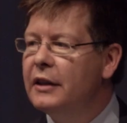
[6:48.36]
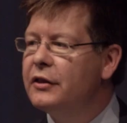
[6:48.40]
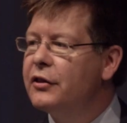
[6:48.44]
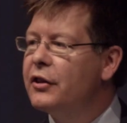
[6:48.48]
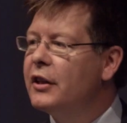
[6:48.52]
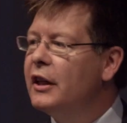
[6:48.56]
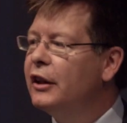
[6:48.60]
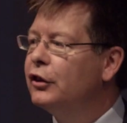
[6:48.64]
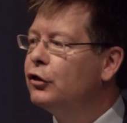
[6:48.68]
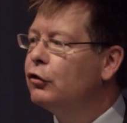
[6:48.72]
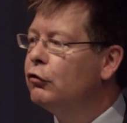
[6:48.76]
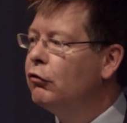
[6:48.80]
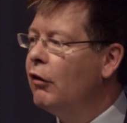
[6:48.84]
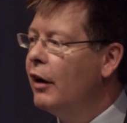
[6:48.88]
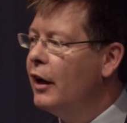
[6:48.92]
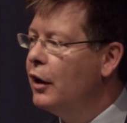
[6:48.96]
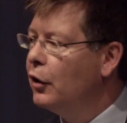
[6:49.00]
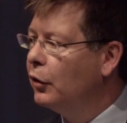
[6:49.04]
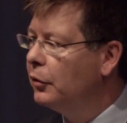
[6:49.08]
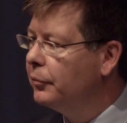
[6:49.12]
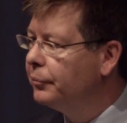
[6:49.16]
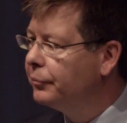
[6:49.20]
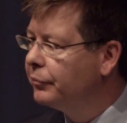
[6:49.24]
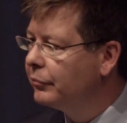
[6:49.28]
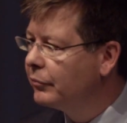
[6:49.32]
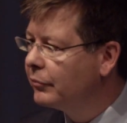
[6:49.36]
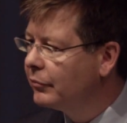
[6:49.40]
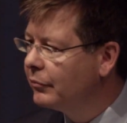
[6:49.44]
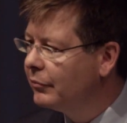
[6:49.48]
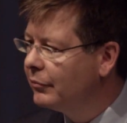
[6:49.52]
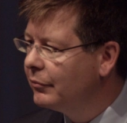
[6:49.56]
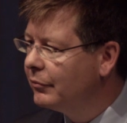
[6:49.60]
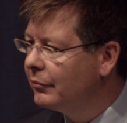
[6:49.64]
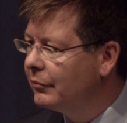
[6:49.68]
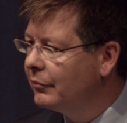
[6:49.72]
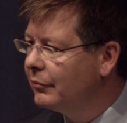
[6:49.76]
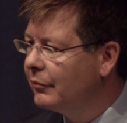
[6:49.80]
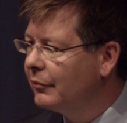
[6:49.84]
is this real?
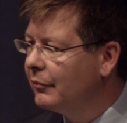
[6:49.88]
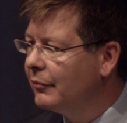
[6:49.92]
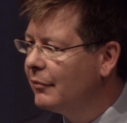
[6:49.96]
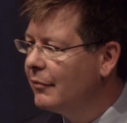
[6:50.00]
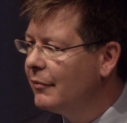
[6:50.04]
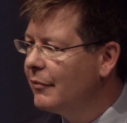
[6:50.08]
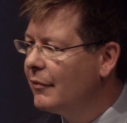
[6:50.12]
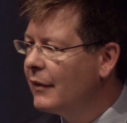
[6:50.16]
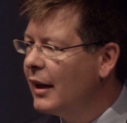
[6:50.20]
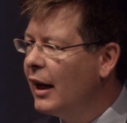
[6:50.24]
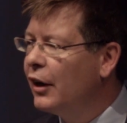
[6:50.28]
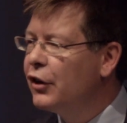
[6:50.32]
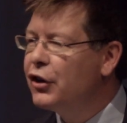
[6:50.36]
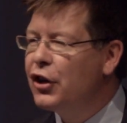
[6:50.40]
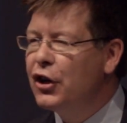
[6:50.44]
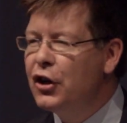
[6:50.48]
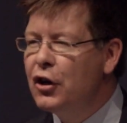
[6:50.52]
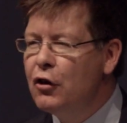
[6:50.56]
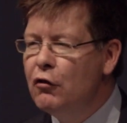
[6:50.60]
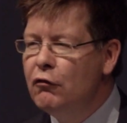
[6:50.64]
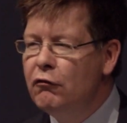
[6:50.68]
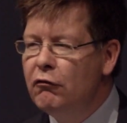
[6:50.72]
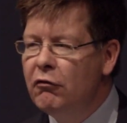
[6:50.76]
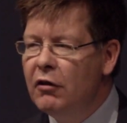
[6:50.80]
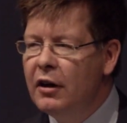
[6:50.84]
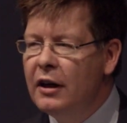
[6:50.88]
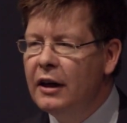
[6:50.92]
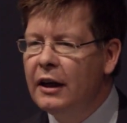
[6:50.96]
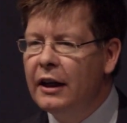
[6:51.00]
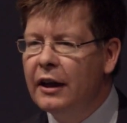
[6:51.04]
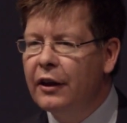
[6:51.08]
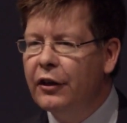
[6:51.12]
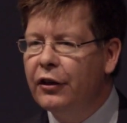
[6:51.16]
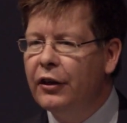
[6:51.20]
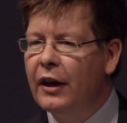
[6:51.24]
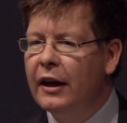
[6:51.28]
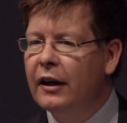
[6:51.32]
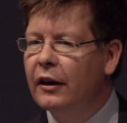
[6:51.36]
Now, do you
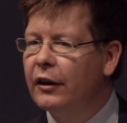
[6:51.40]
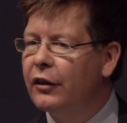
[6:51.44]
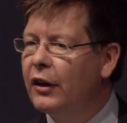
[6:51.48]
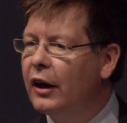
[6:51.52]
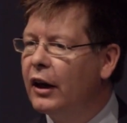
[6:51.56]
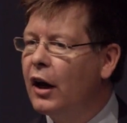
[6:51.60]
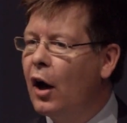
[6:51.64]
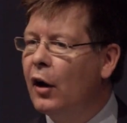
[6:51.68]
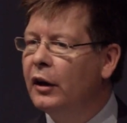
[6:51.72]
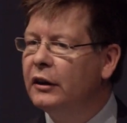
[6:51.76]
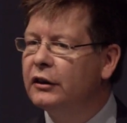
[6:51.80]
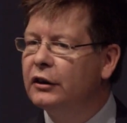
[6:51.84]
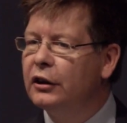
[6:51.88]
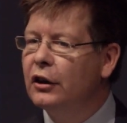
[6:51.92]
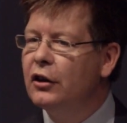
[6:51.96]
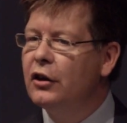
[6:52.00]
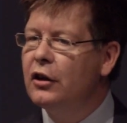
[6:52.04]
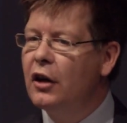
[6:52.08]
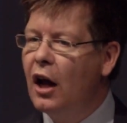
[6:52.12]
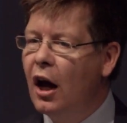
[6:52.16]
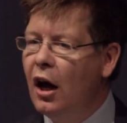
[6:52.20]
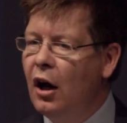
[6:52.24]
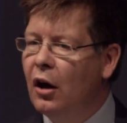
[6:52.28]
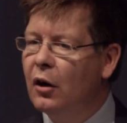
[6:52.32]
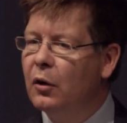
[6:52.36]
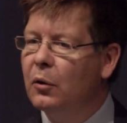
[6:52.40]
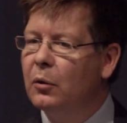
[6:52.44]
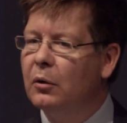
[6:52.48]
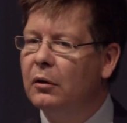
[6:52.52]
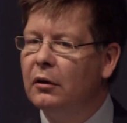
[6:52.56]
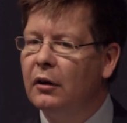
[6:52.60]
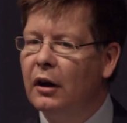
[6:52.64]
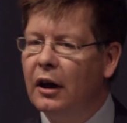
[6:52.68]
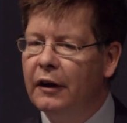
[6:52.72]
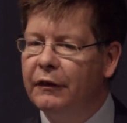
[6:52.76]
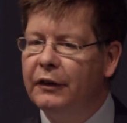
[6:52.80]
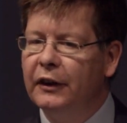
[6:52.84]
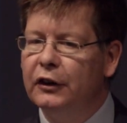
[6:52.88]
really think they're going to know
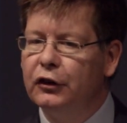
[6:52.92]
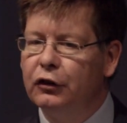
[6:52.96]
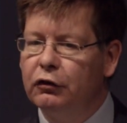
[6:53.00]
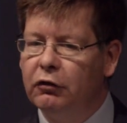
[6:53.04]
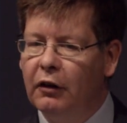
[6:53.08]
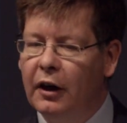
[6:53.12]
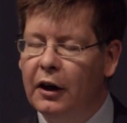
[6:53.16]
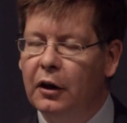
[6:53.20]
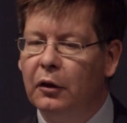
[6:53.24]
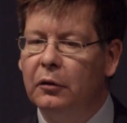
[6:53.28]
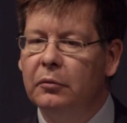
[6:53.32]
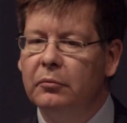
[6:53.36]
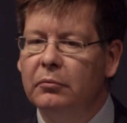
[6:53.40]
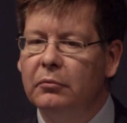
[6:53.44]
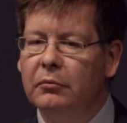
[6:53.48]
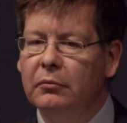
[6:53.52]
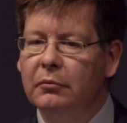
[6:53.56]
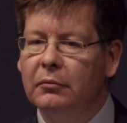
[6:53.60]
if it's real?